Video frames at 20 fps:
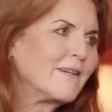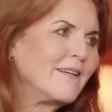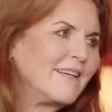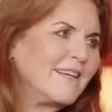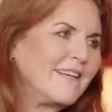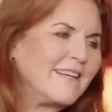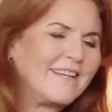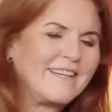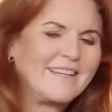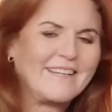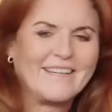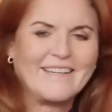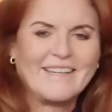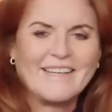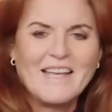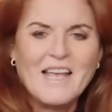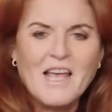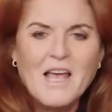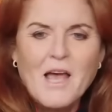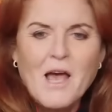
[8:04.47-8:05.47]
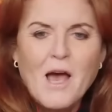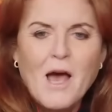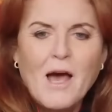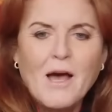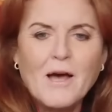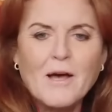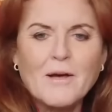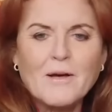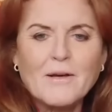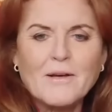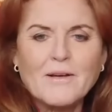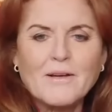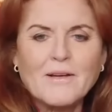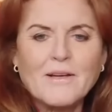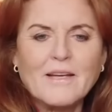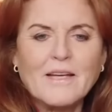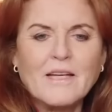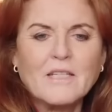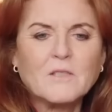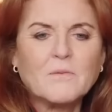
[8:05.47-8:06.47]
being the enlightened
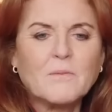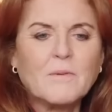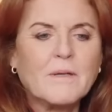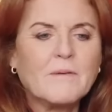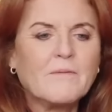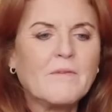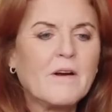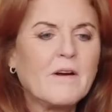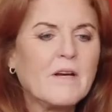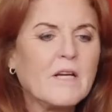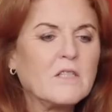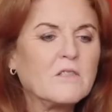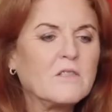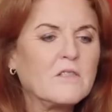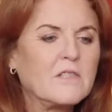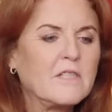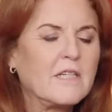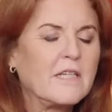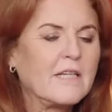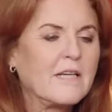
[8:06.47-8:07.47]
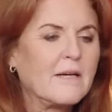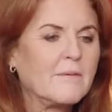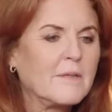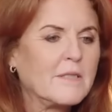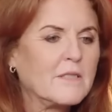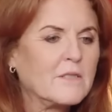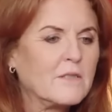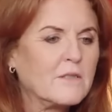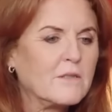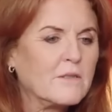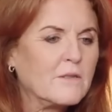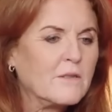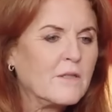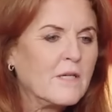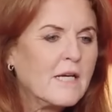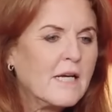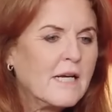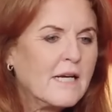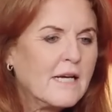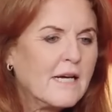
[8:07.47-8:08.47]
outsiders simply reek of
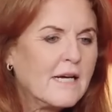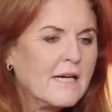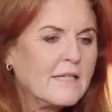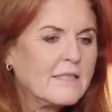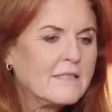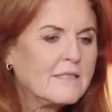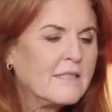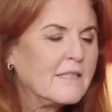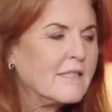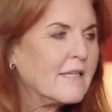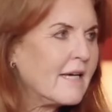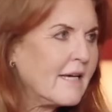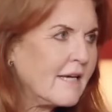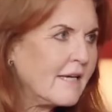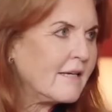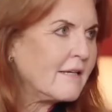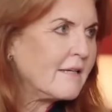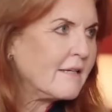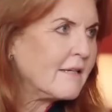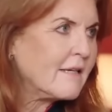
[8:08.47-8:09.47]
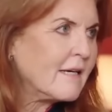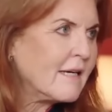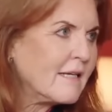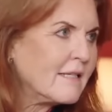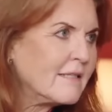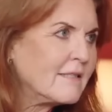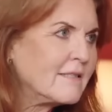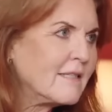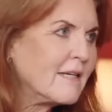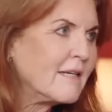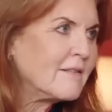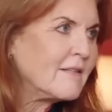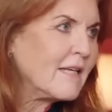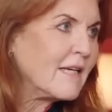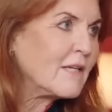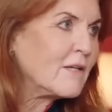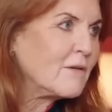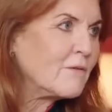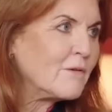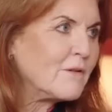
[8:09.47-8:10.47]
desperation, leaving onlookers
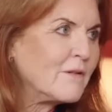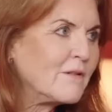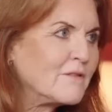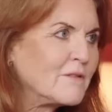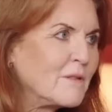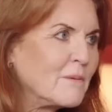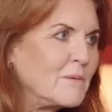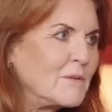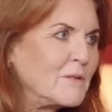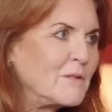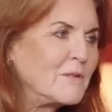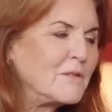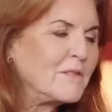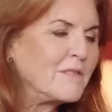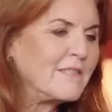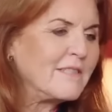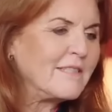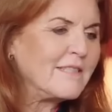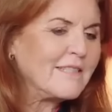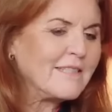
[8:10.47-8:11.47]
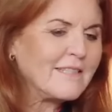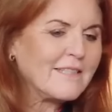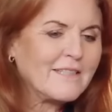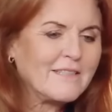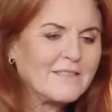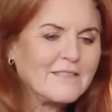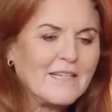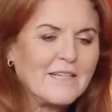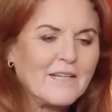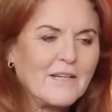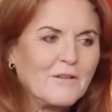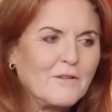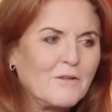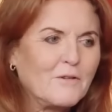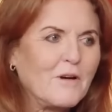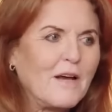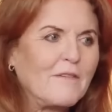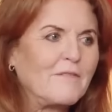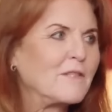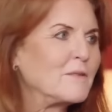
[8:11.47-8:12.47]
shaking their heads at the audacity
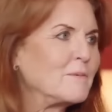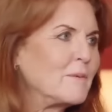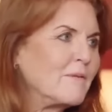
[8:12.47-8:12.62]
of their